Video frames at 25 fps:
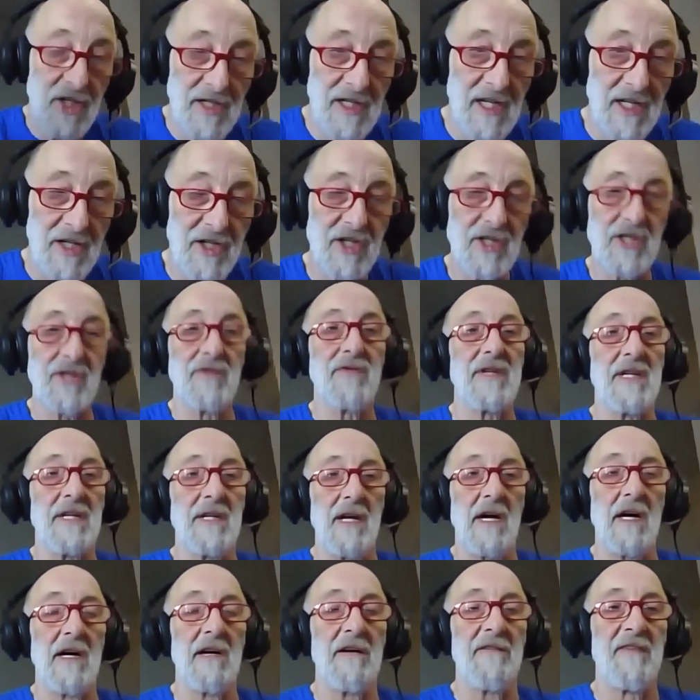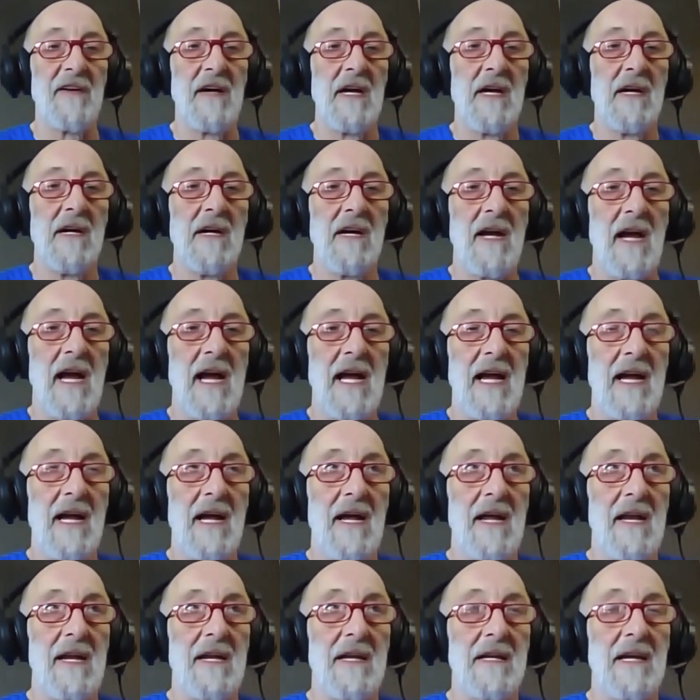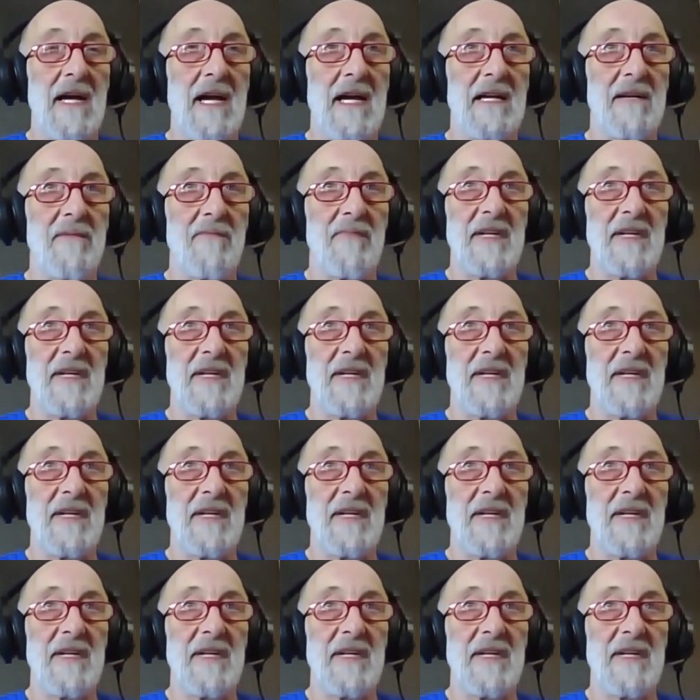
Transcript: astute enough and had